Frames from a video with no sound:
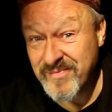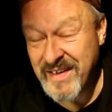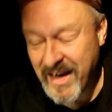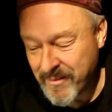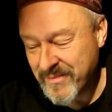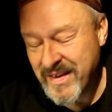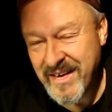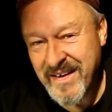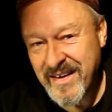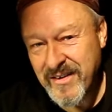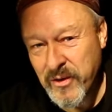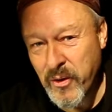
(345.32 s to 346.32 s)
Yeah,
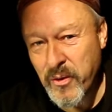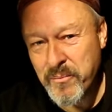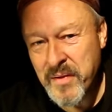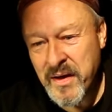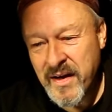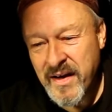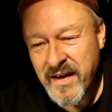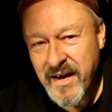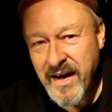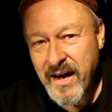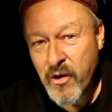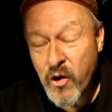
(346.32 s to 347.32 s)
so
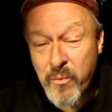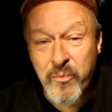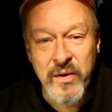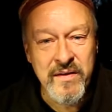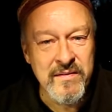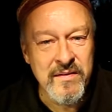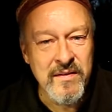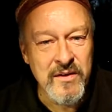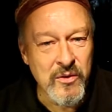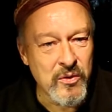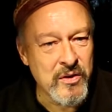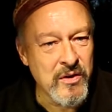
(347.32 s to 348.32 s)
I hope with
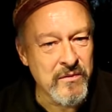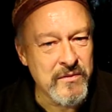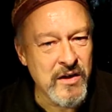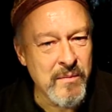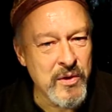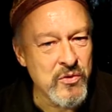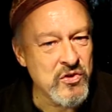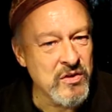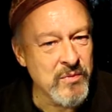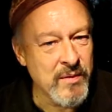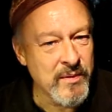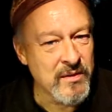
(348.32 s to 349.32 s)
your
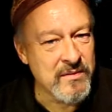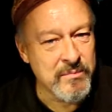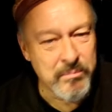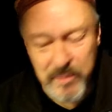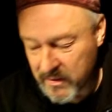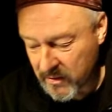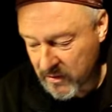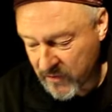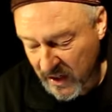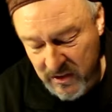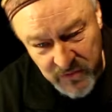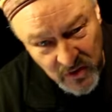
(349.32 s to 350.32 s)
contribution we will be
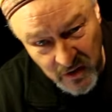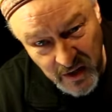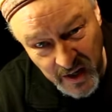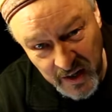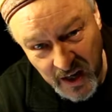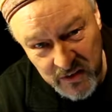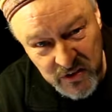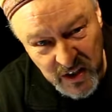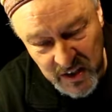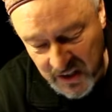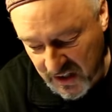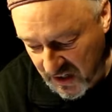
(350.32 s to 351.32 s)
successful, and I
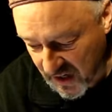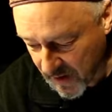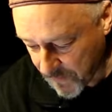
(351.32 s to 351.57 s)
think